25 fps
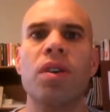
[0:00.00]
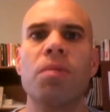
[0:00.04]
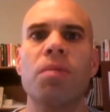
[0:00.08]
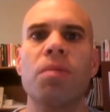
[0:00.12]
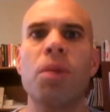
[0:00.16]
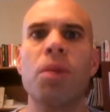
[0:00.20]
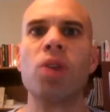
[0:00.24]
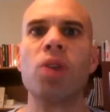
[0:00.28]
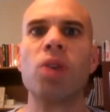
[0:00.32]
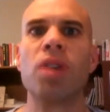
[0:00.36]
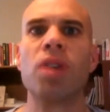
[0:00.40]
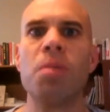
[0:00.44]

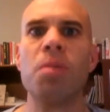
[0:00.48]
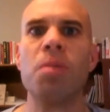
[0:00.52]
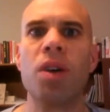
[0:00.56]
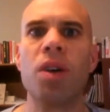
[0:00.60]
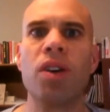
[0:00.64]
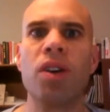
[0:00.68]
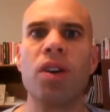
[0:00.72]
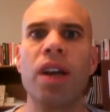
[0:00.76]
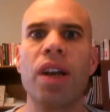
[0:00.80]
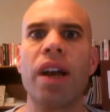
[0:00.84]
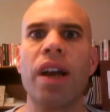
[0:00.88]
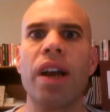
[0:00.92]

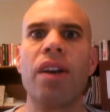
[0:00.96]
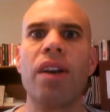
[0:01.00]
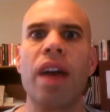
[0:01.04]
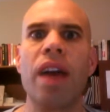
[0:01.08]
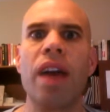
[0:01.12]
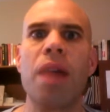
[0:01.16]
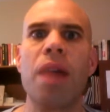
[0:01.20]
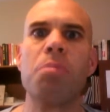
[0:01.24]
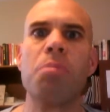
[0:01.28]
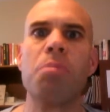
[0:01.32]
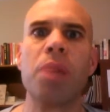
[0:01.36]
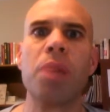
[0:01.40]
multimillionaire
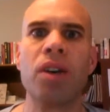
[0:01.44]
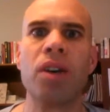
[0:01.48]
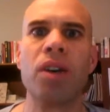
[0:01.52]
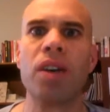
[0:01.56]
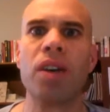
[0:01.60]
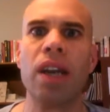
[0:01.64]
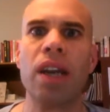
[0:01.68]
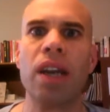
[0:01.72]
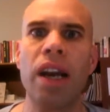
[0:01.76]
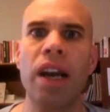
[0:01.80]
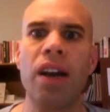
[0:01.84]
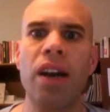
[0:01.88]
and
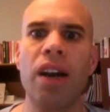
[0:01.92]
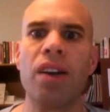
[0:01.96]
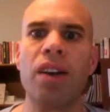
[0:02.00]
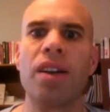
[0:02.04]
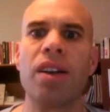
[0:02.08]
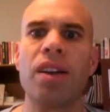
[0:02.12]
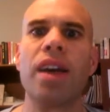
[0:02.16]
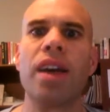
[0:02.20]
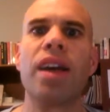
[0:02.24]
billionaire.